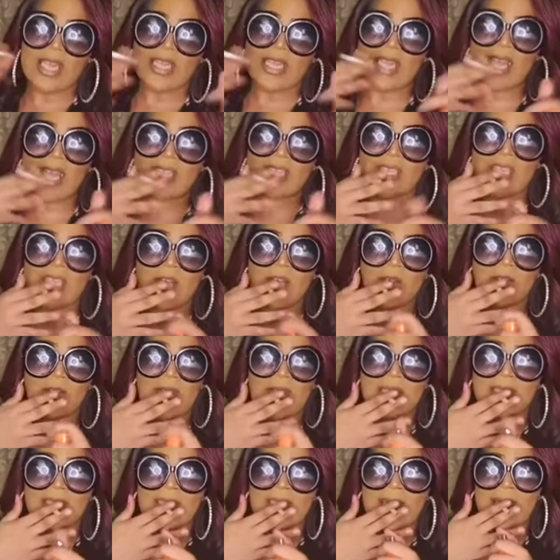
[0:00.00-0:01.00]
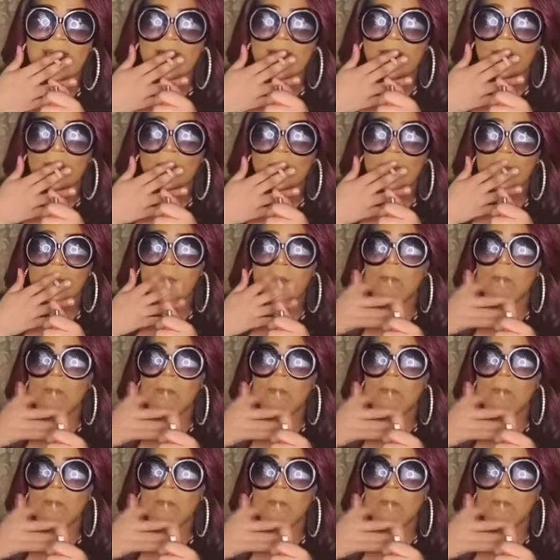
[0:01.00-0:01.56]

Let's go, let's go.